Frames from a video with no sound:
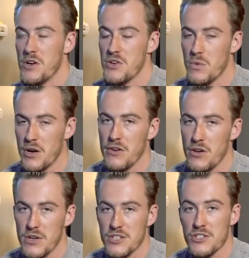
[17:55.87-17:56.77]
What you want to
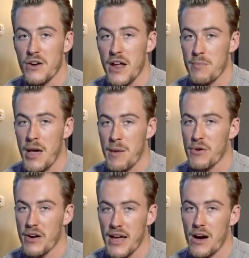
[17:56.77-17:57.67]
do is start a
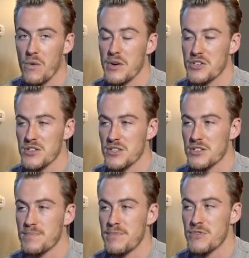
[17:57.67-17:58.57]
paper account, which is
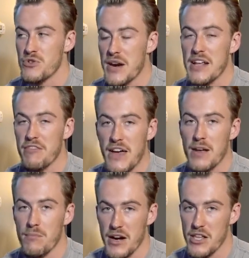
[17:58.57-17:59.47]
trading
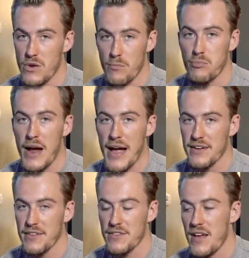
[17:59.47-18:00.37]
fake money. You can
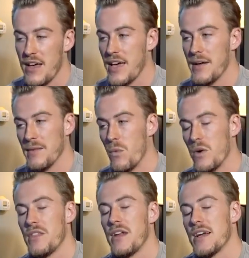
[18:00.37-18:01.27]
practice. And
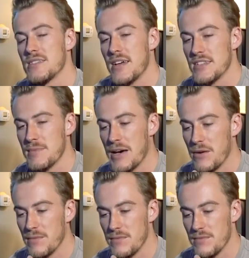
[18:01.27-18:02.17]
one of the nice things
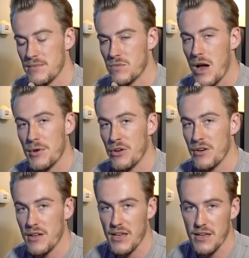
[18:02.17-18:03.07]
about
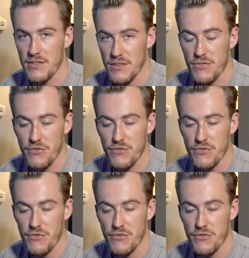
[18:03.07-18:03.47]
Robinhood, again, is it's